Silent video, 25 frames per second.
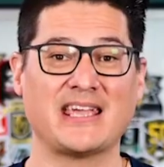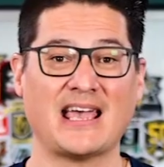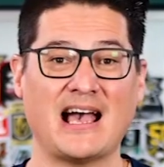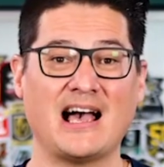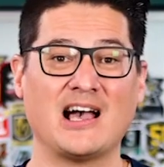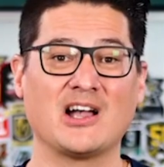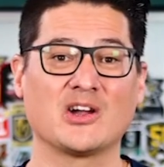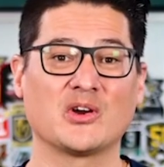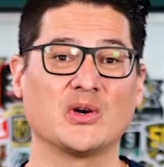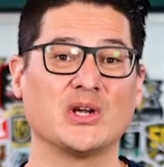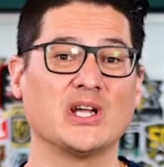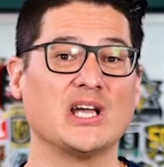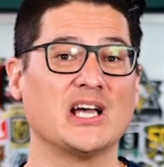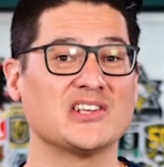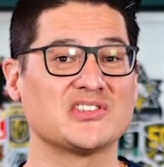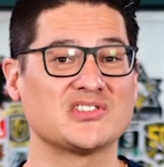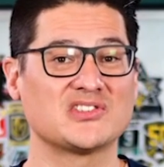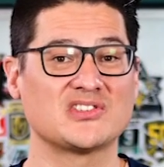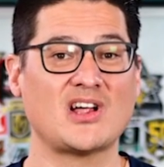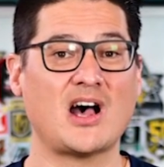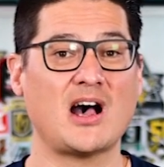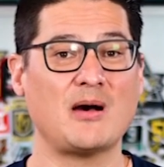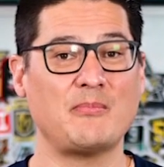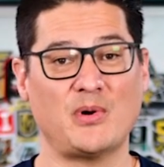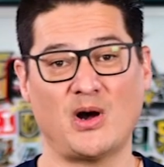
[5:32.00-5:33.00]
Calgary a
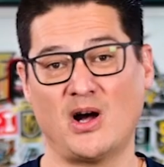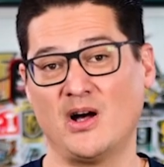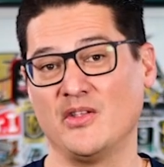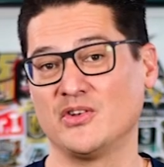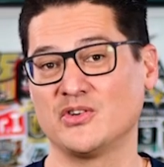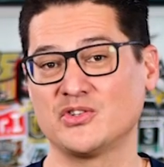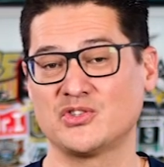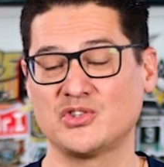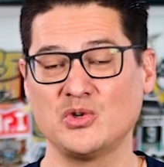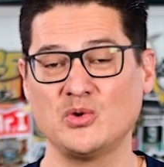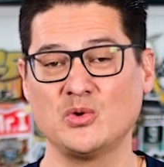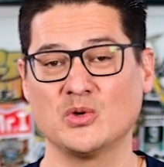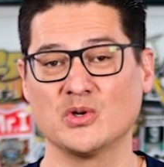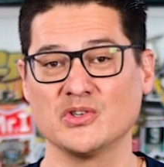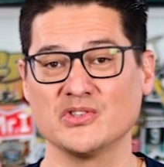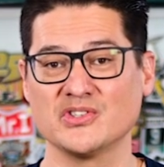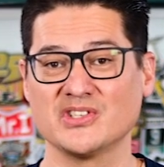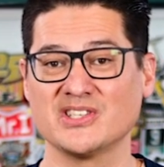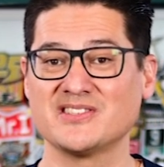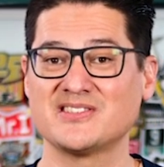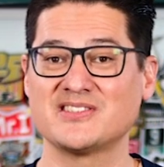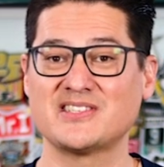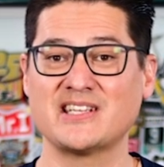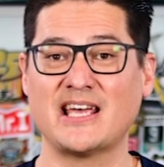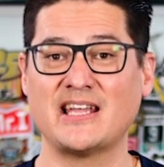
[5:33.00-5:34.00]
stop on their tours,
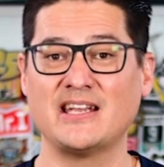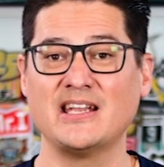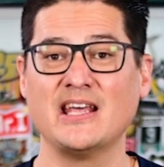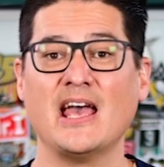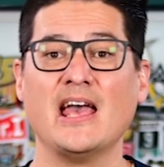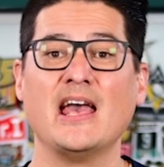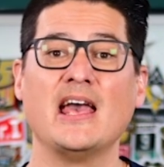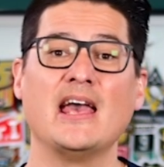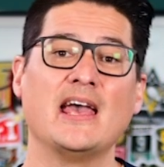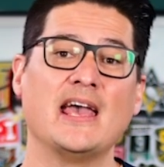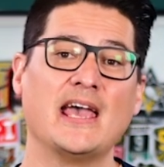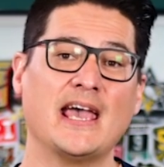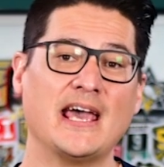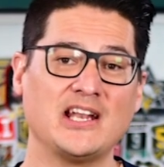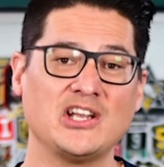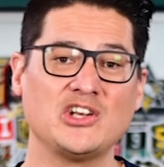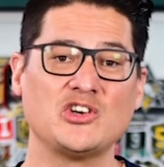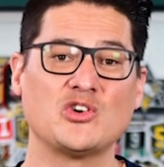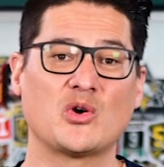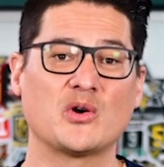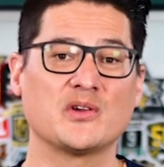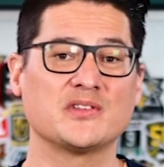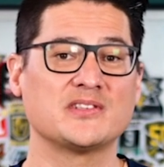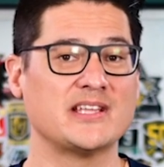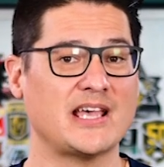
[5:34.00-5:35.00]
instead heading
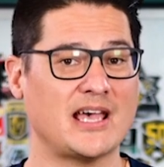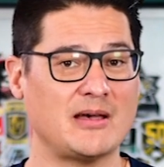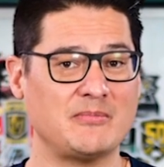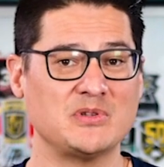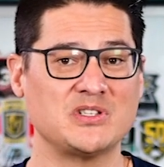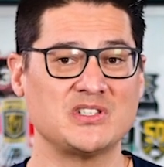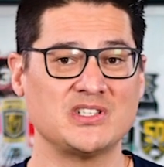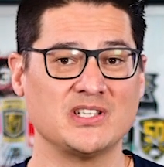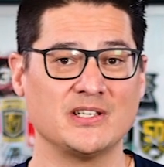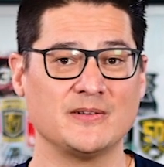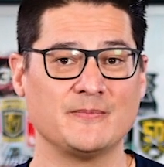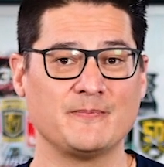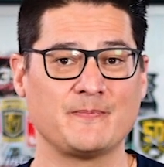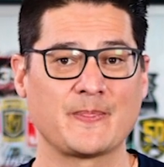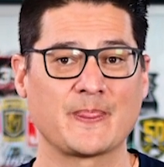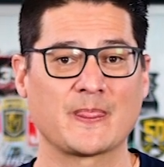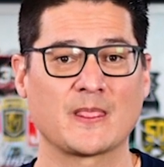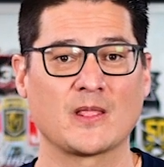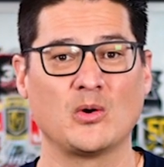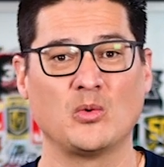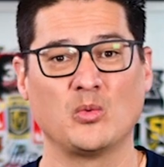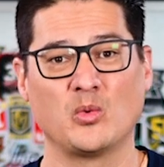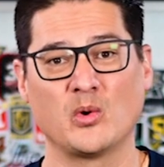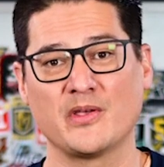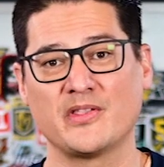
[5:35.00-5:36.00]
north to Edmonton,
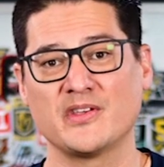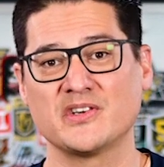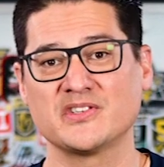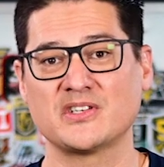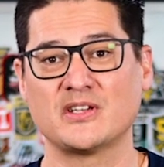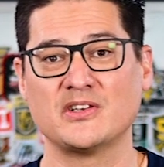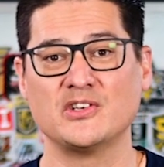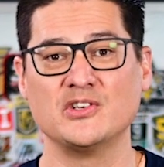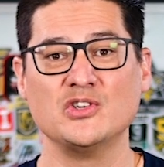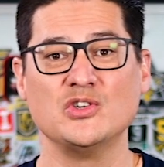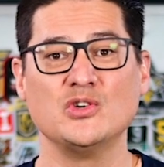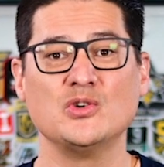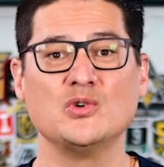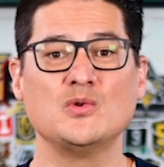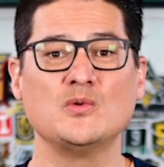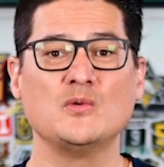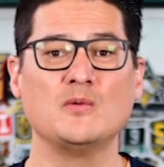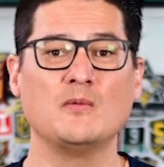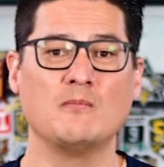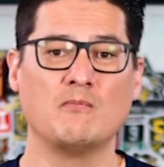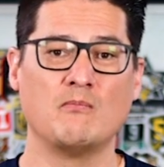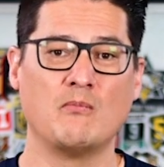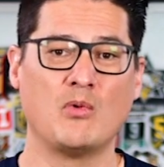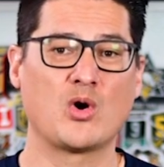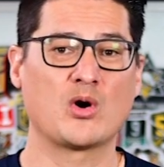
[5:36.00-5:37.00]
where there's a new,
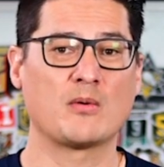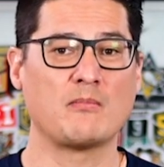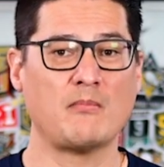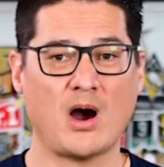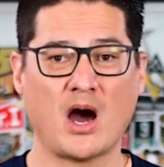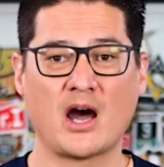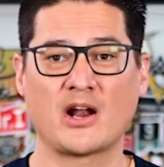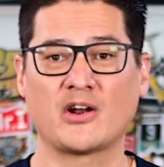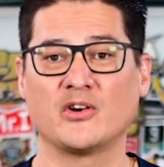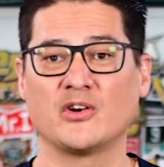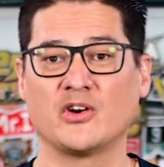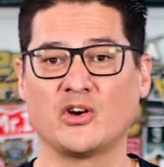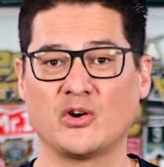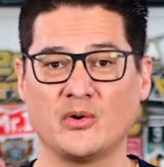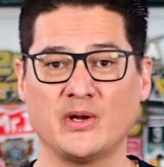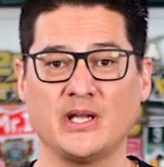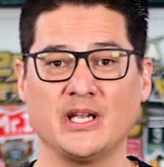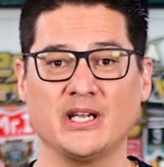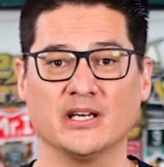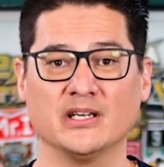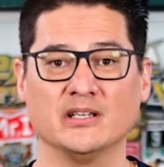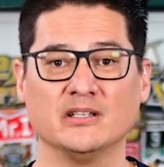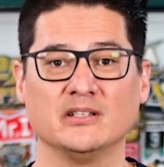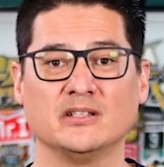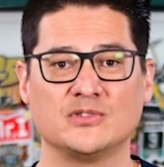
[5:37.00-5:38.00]
more modern
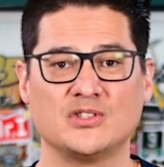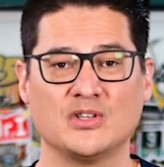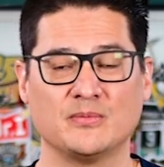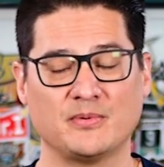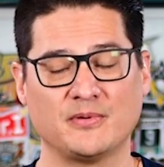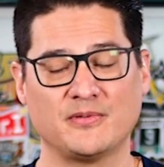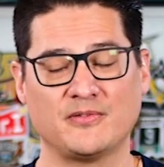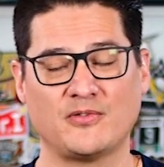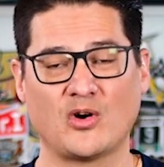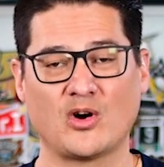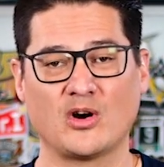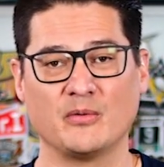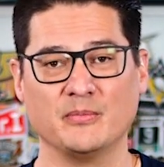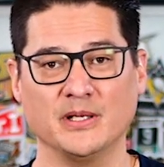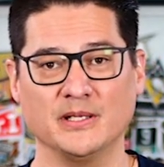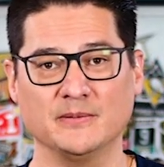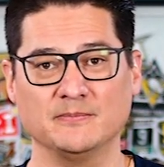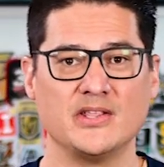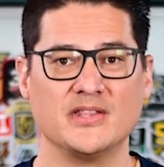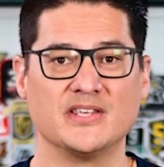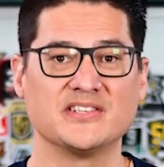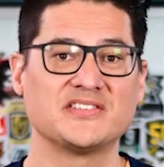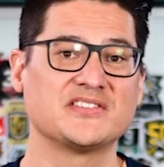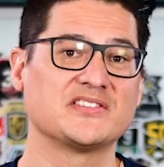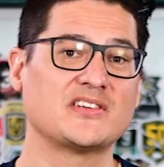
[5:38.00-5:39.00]
arena to perform in.
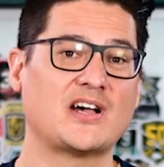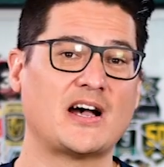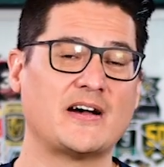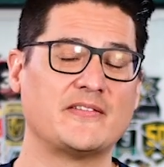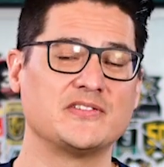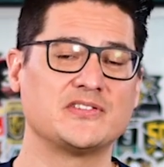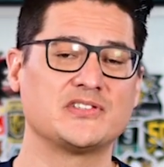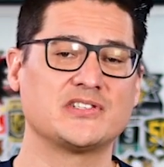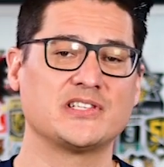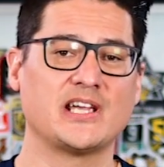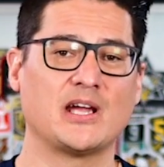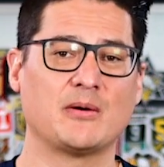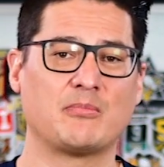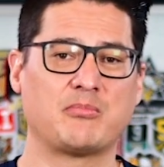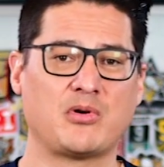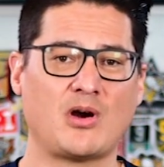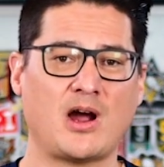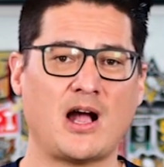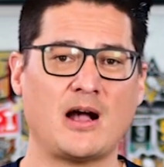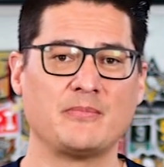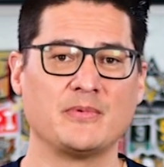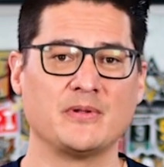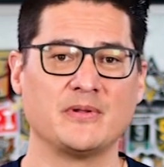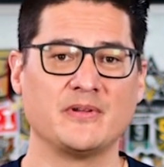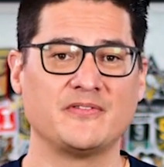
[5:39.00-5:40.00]
This is obviously a
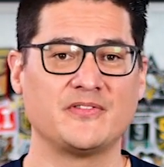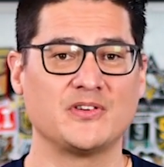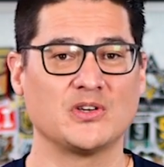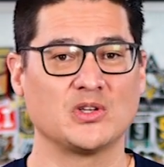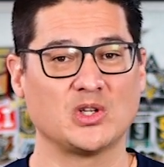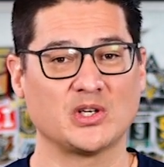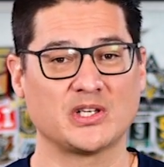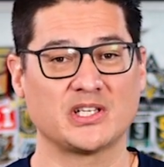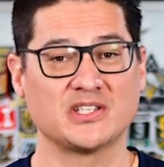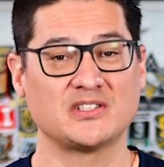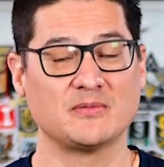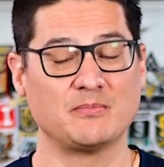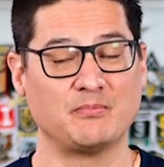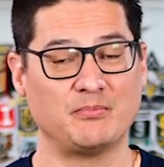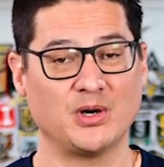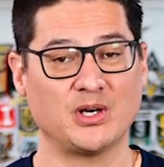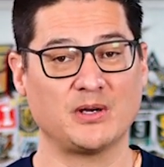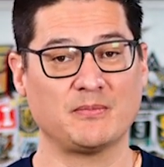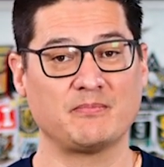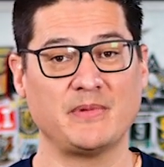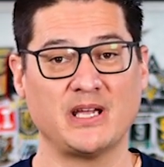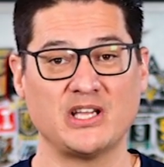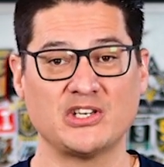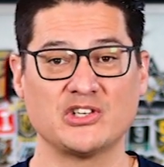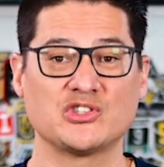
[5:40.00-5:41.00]
problem if you're looking to
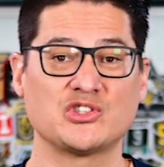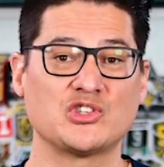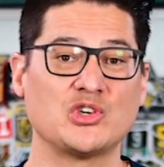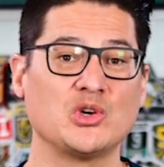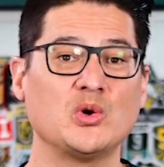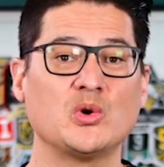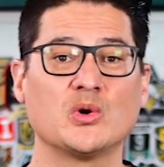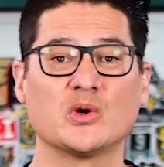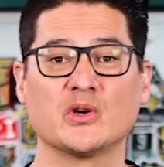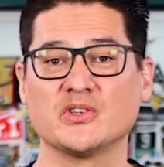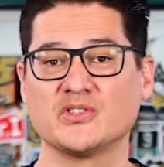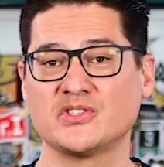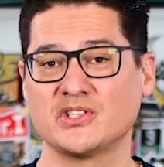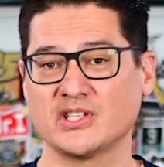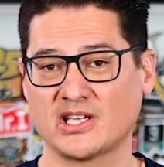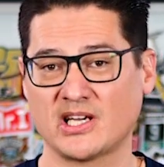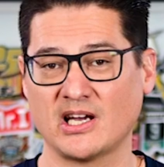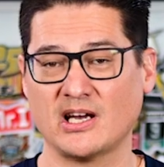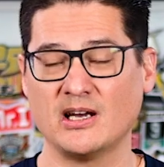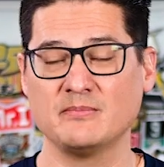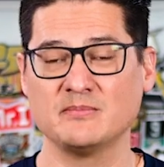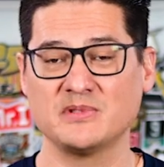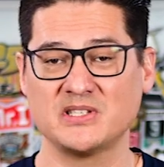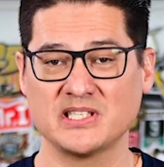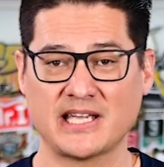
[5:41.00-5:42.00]
book major tours to
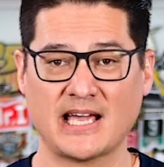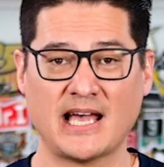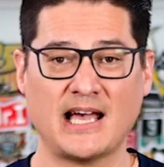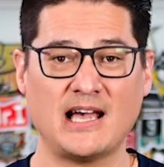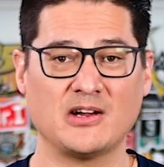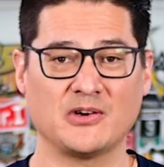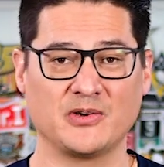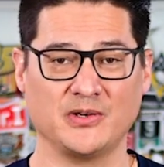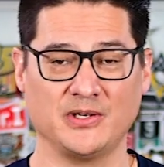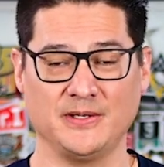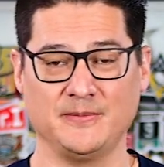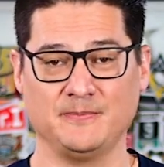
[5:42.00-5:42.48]
come to Calgary.